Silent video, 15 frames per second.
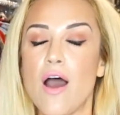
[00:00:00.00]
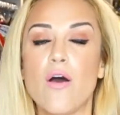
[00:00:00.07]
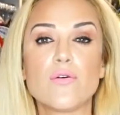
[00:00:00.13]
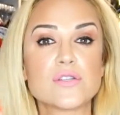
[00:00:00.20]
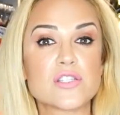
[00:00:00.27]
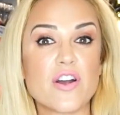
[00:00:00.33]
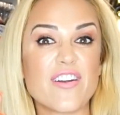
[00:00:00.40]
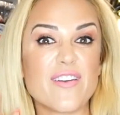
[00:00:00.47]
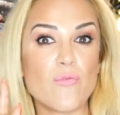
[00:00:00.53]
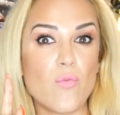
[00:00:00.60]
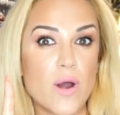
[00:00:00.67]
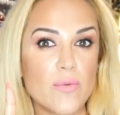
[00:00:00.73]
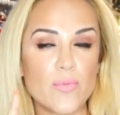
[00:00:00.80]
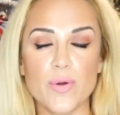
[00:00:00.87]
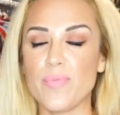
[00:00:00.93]
Oh, sorry,
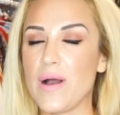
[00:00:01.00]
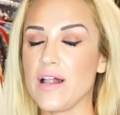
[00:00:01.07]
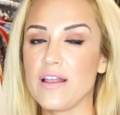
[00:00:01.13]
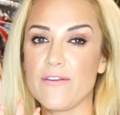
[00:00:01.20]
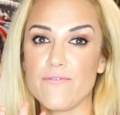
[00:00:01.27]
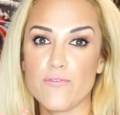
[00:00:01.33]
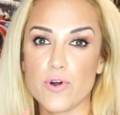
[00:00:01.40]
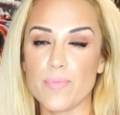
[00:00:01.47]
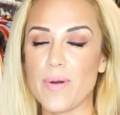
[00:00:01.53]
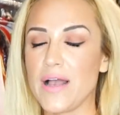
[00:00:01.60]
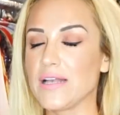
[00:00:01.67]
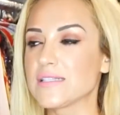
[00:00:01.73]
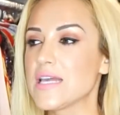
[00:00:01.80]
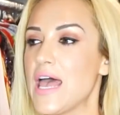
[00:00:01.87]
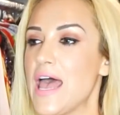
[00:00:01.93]
one more pile. I have 4
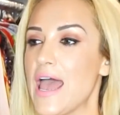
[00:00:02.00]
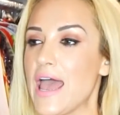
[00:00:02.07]
piles.